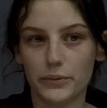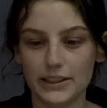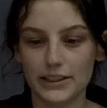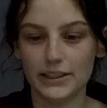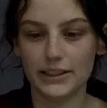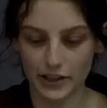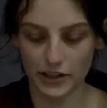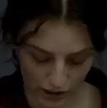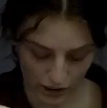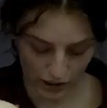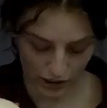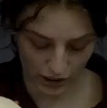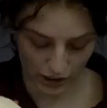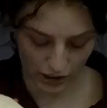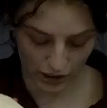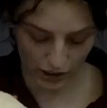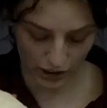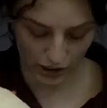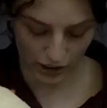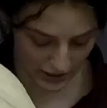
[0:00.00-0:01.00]
like
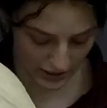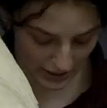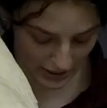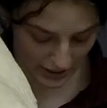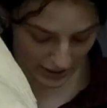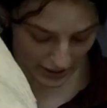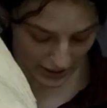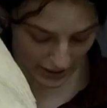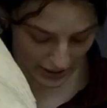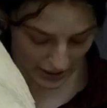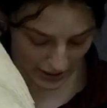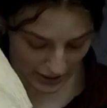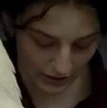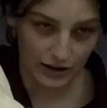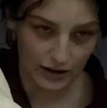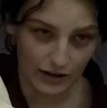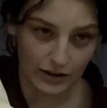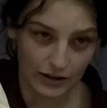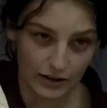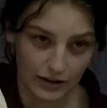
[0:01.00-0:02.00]
Yokohamas
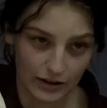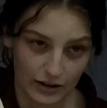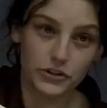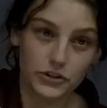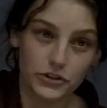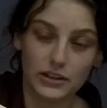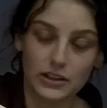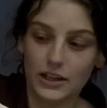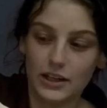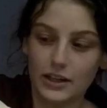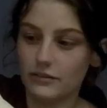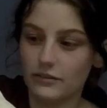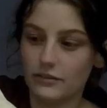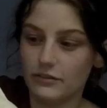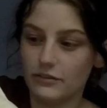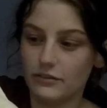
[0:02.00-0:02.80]
usually live